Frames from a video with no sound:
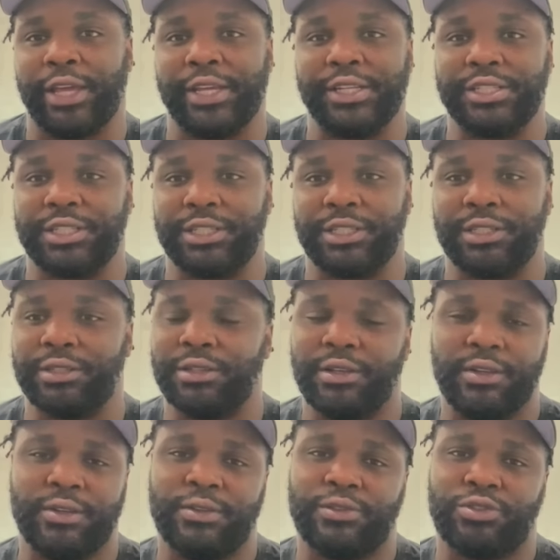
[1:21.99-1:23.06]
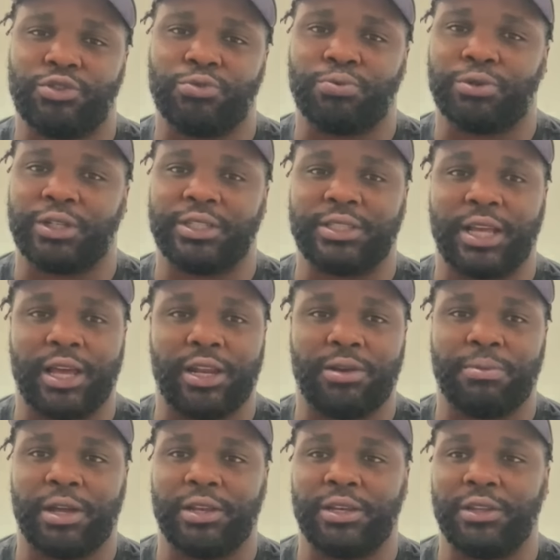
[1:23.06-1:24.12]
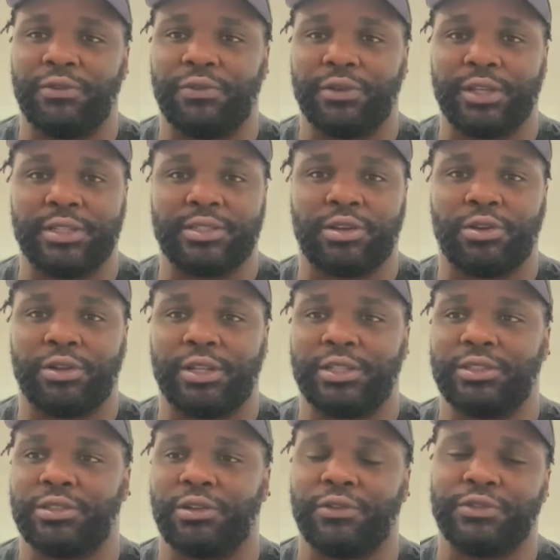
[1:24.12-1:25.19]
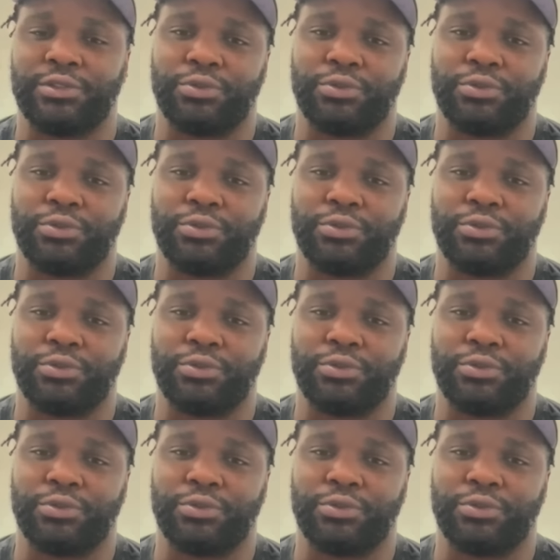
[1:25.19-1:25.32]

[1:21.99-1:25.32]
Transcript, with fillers: A G, super excited about defense, all that stuff.